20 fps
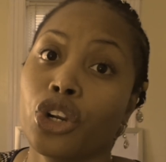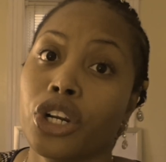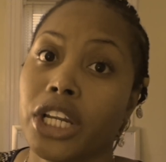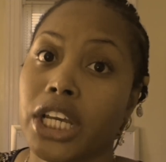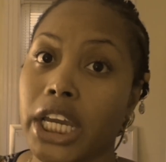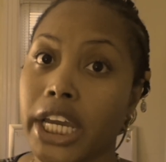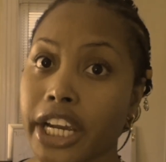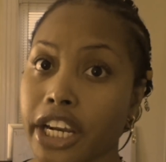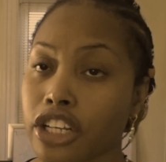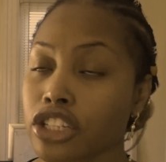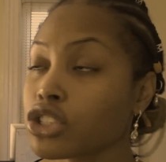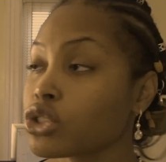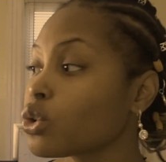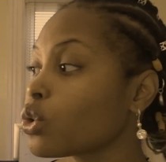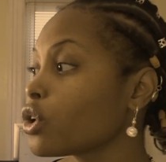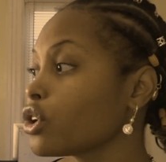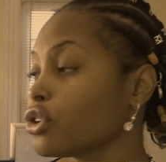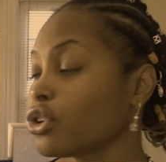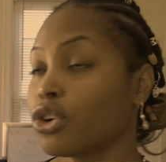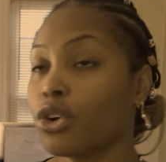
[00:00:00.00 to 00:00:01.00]
to the hair
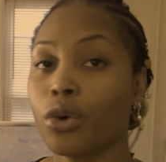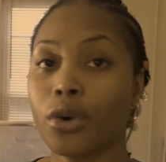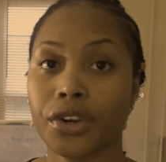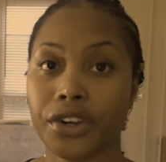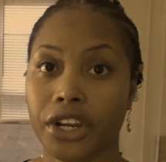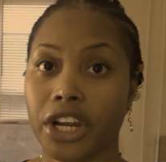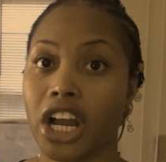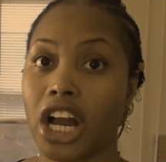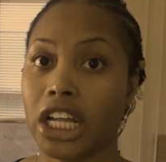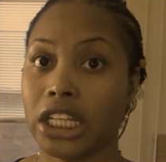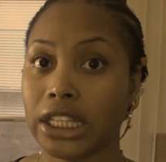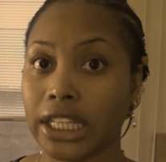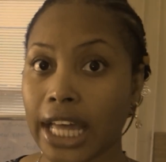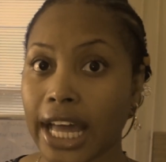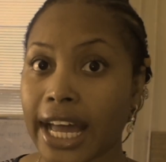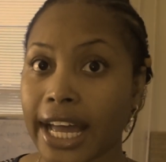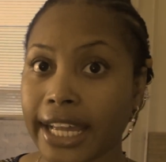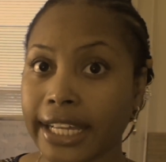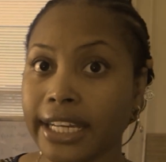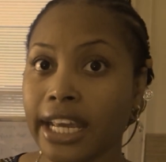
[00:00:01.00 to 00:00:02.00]
store, you could order it
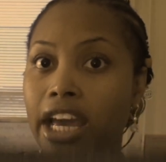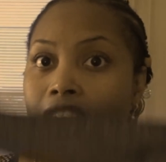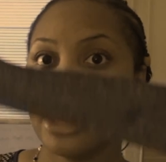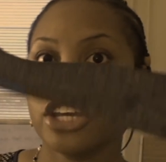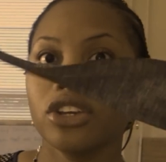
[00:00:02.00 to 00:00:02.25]
online.